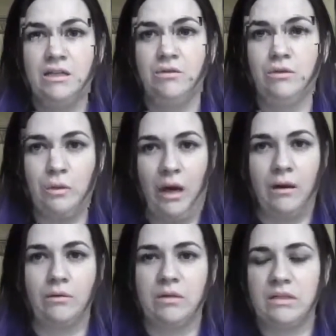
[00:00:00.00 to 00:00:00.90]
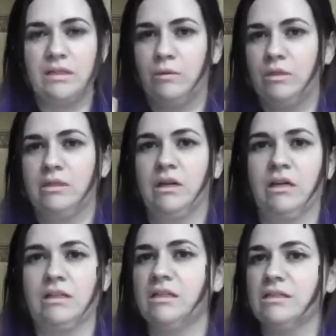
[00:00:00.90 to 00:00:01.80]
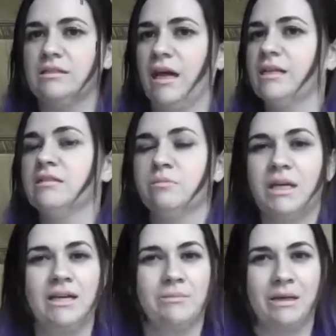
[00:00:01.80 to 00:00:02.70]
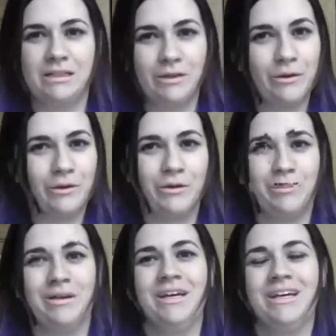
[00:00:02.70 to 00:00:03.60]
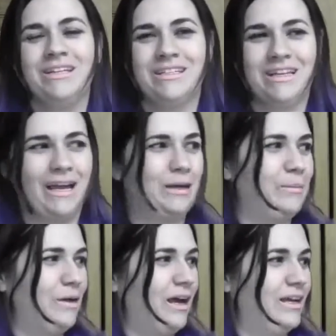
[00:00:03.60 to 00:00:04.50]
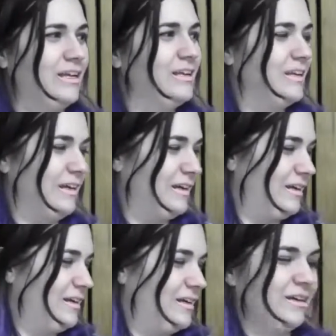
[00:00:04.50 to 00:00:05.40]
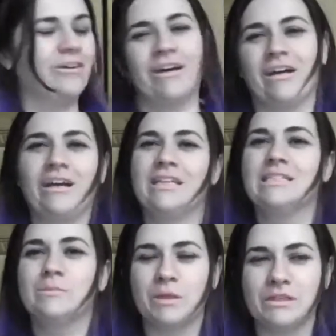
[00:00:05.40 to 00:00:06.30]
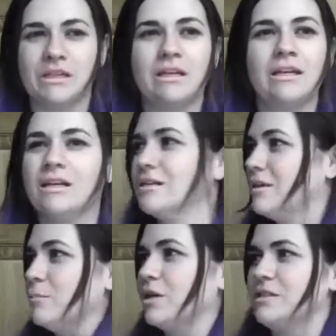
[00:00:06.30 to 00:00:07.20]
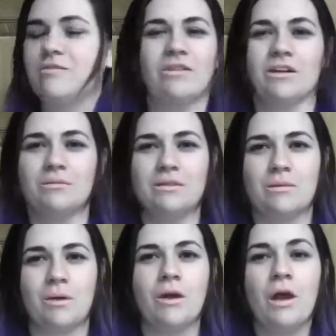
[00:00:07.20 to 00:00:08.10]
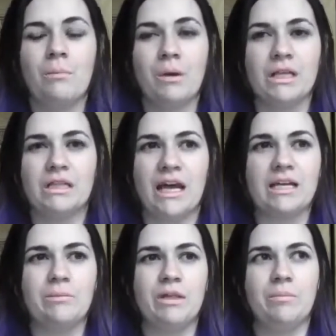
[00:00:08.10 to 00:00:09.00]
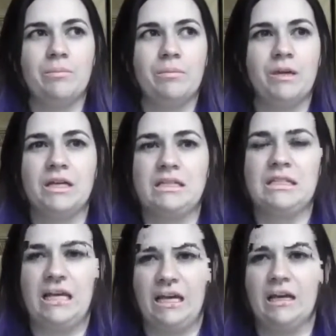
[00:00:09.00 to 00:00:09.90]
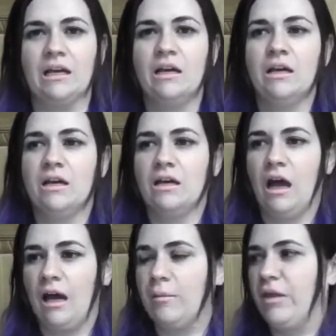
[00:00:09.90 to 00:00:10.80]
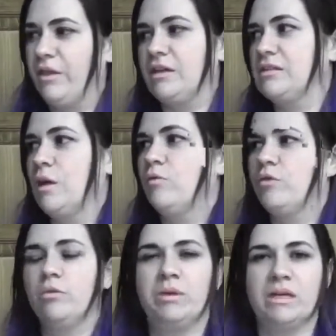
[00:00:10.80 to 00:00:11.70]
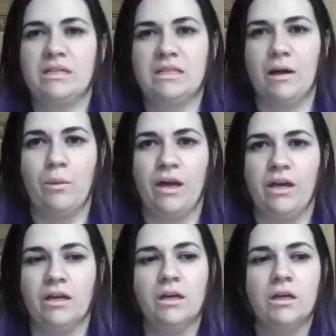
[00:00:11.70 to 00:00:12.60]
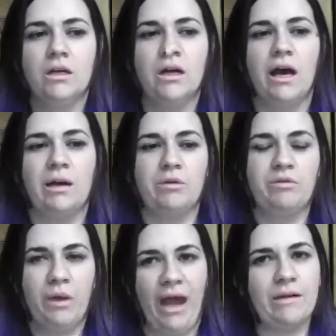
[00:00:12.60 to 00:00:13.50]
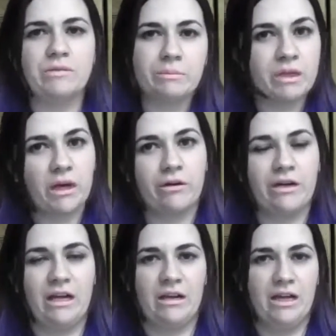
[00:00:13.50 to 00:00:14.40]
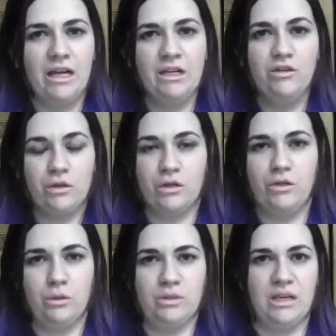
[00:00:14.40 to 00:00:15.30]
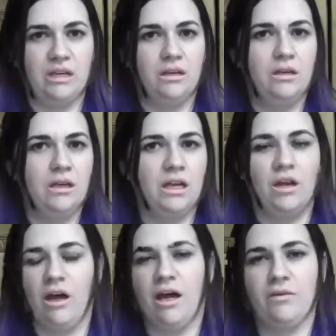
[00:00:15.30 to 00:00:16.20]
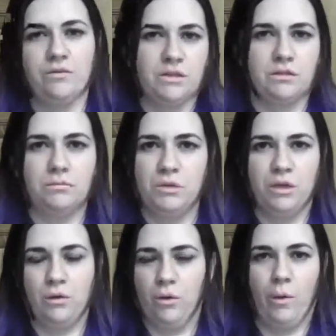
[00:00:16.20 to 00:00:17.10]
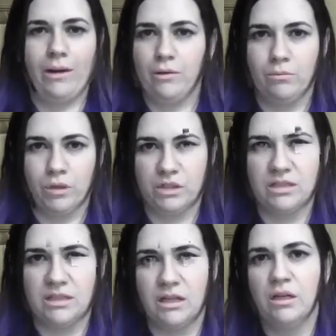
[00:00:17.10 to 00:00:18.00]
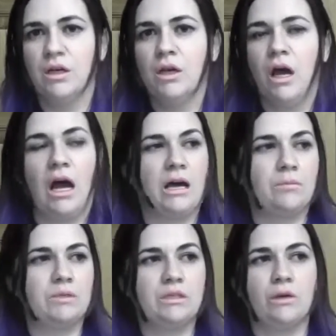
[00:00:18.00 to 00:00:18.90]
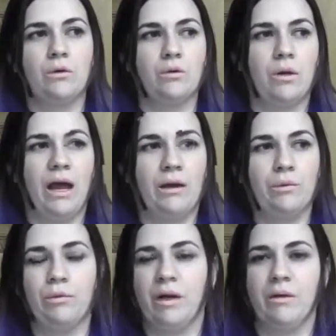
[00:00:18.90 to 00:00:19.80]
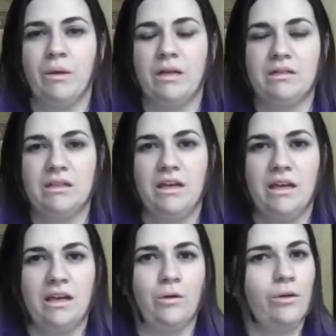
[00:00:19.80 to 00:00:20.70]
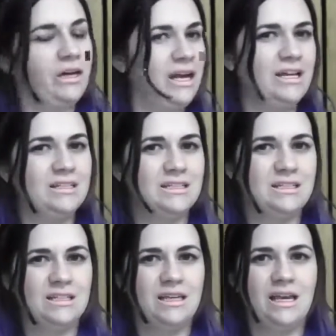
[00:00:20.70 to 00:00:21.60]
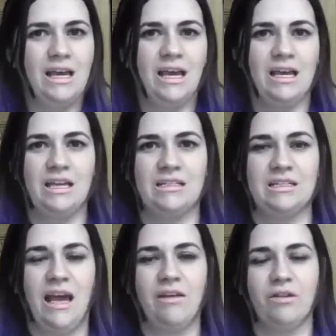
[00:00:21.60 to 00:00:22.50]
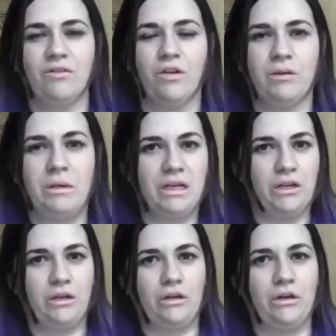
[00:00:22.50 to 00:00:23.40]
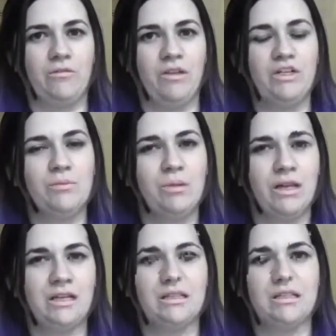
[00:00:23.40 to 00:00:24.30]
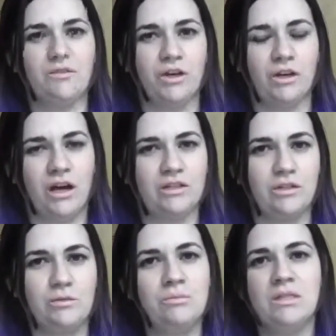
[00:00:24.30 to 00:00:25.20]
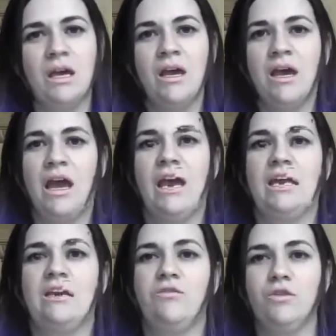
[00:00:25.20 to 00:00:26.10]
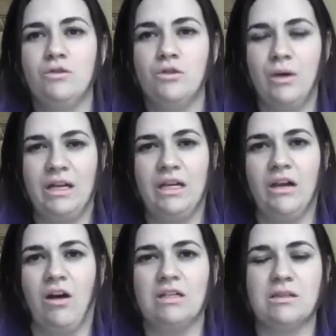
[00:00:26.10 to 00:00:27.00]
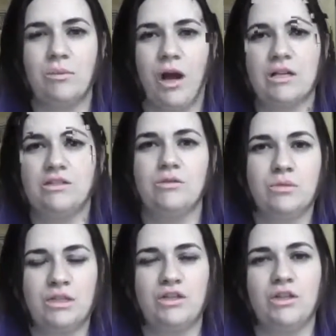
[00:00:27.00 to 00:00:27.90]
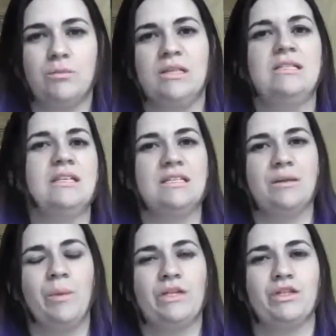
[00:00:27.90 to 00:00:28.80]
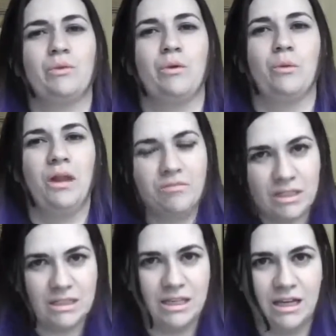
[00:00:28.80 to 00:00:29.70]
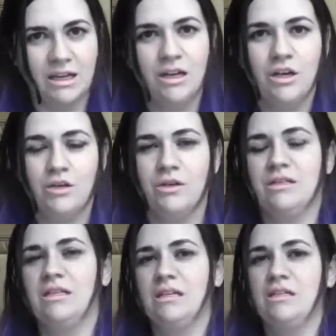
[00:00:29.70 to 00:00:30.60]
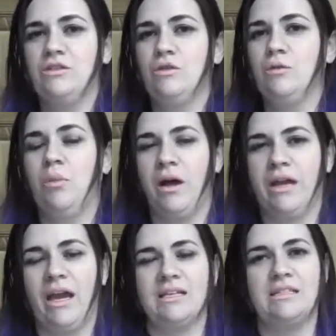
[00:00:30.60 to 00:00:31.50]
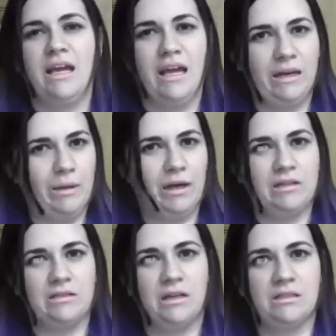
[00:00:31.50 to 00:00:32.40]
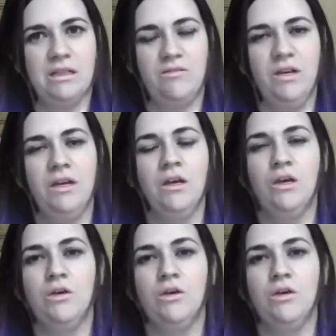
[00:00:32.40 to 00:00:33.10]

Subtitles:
You do not want to see what's on these sides of me in my sewing room. So I am not an organized person. Some parts of it are, but that can be the biggest thing I think is helpful, because that way if you have something already on hand, you can use it and not have to, go out and purchase it. So I would recommend getting organized and having fun making your convention plans for your costumes. And if you do any awesome costumes this year, please send us a picture. We would love to see it. You can send it to podcast@animecons.tv.